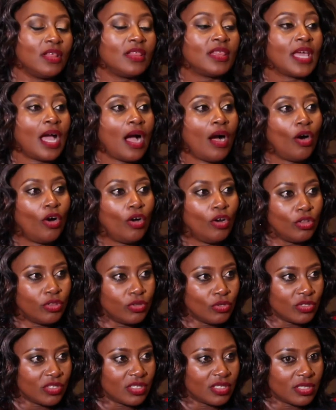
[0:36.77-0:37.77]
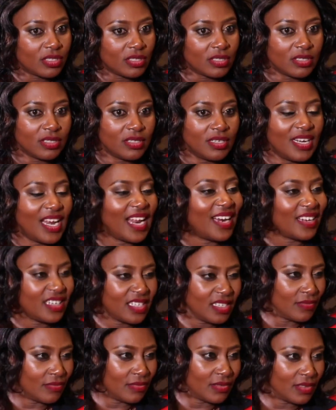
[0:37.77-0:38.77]
there are all those
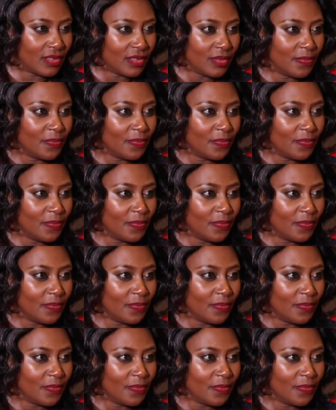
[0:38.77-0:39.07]
narratives.